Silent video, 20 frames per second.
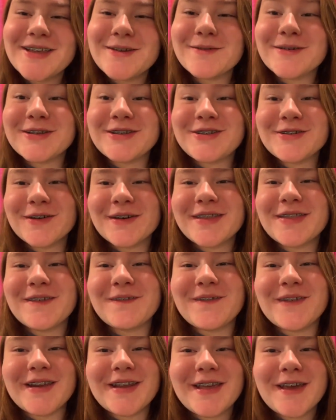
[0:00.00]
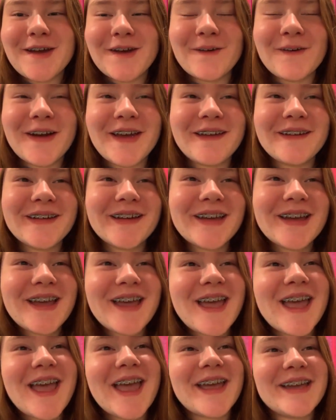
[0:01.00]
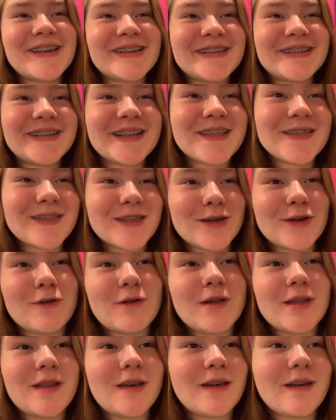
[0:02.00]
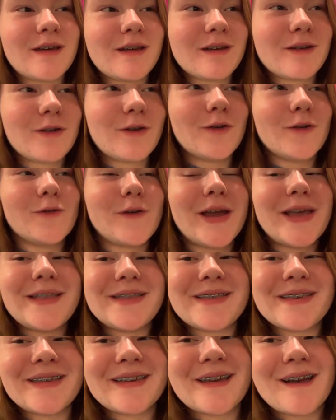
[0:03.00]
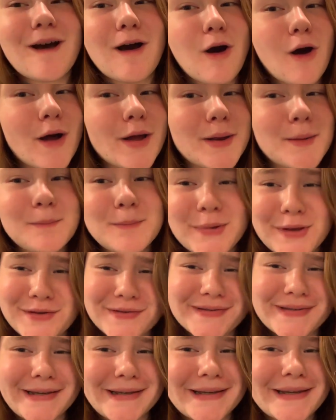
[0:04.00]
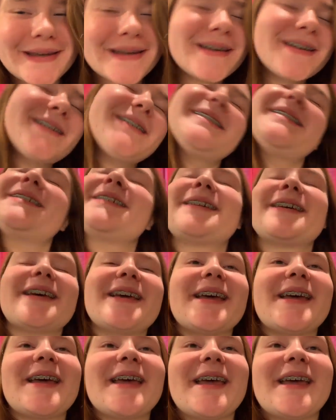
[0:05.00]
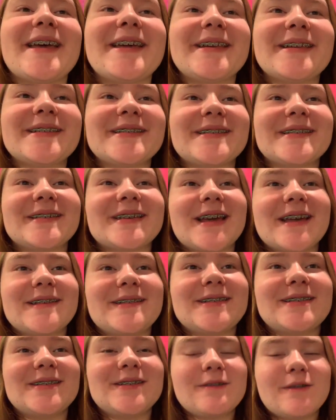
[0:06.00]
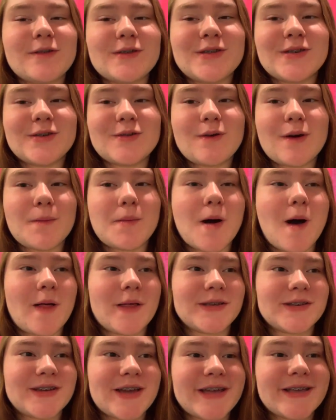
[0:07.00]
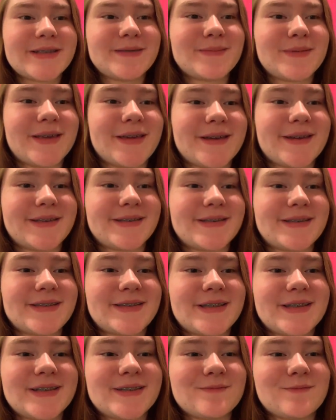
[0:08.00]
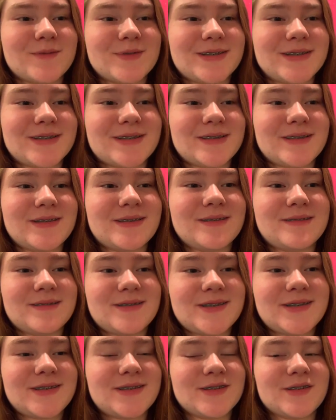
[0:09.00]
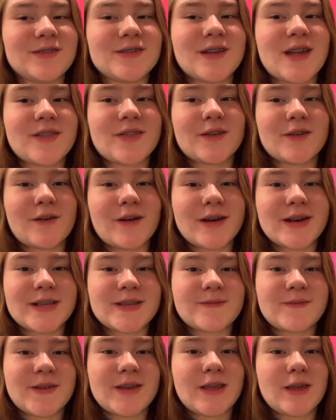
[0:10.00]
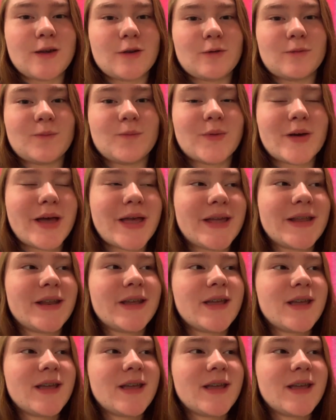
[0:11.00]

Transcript: you enjoyed the video and the good, great on music. And I still do apologize because this was still not the greatest video, but